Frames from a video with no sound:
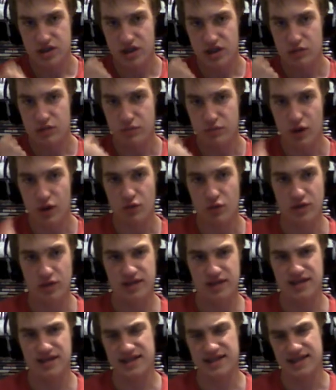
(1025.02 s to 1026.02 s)
Daniel Myrick,
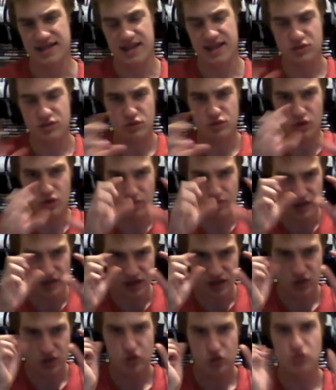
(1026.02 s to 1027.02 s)
and like that's what got me
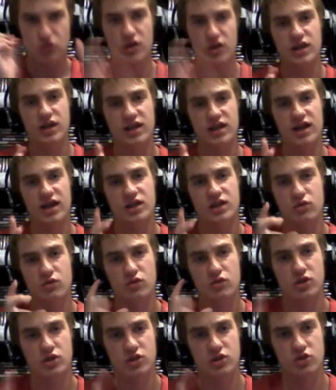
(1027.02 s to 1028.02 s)
intrigued. Actually,
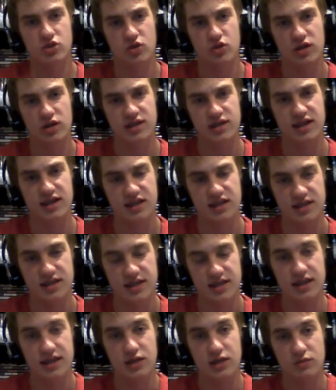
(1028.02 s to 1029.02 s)
watch watches trailer to actually
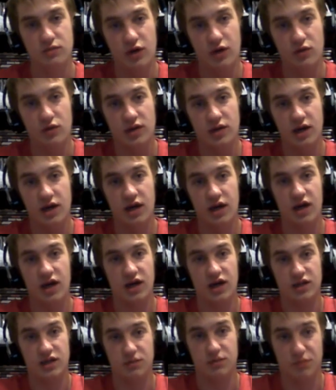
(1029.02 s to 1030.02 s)
see Daniel Myrick
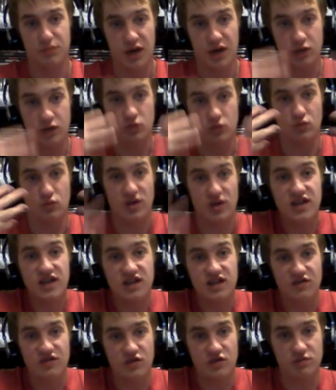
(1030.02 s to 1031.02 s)
actually back
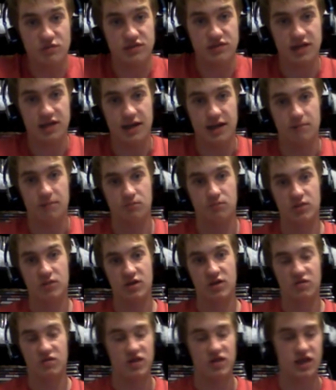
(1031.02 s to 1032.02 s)
directing films again.
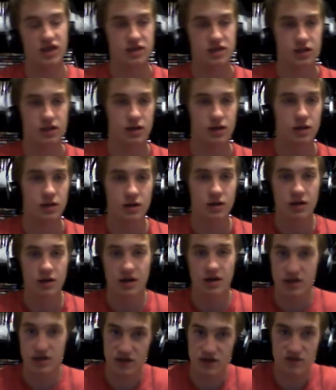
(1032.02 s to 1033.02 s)
I think that's uh,
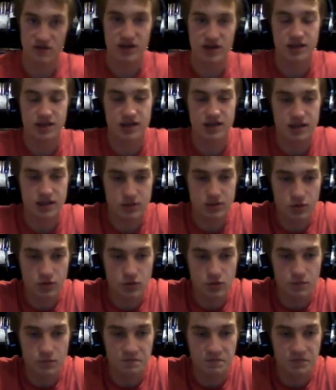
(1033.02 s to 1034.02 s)
yeah, I think that, that's
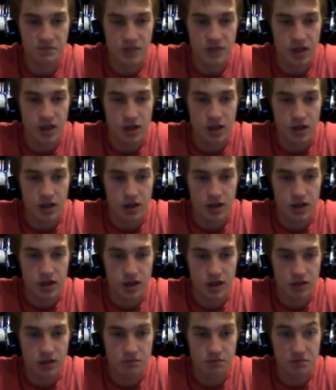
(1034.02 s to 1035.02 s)
cool.
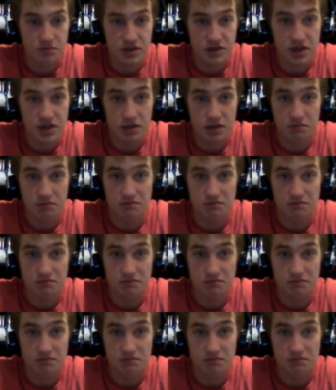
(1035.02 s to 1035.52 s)
Um, but yeah,